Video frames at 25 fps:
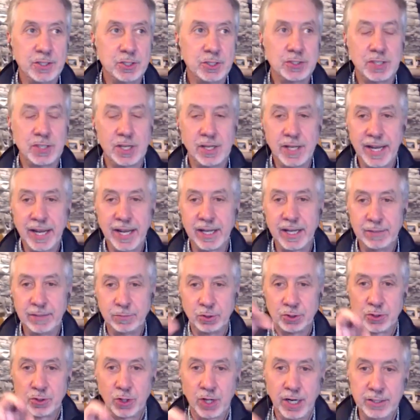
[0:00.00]
just a negative we're
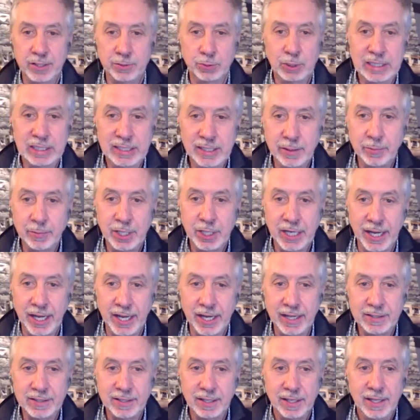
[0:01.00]
trying to
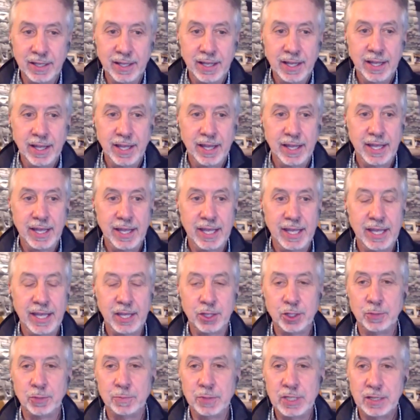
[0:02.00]
eliminate, it
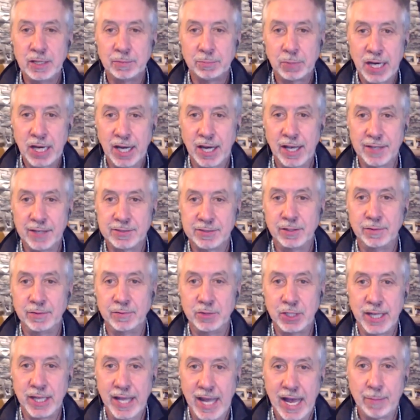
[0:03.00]
could be a positive
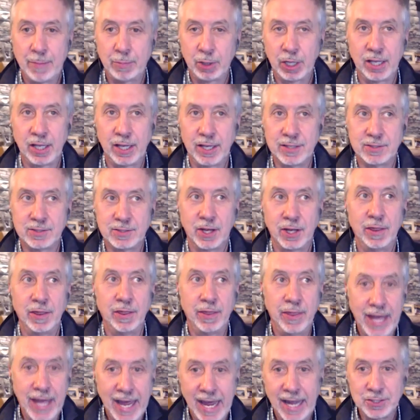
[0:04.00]
to capitalize on.
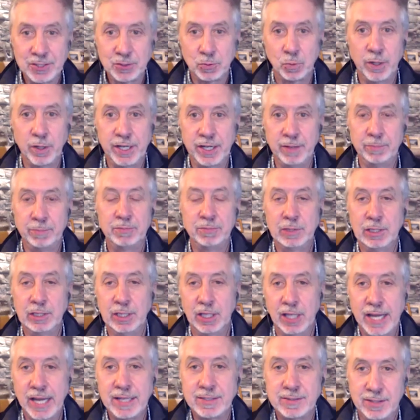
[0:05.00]
That's when it
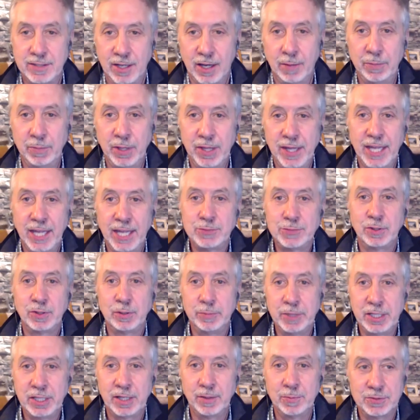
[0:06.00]
lights up, and that's when it
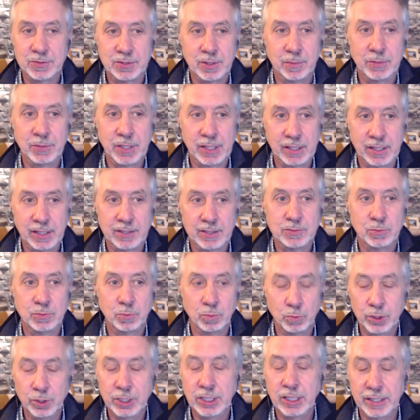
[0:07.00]
becomes something that's
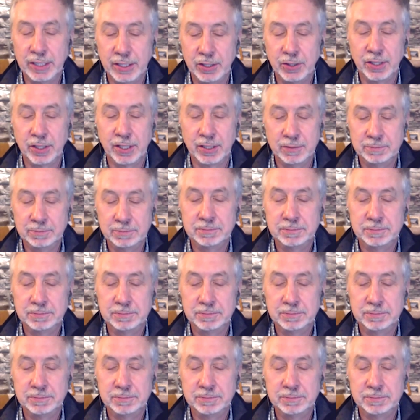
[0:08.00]
really good.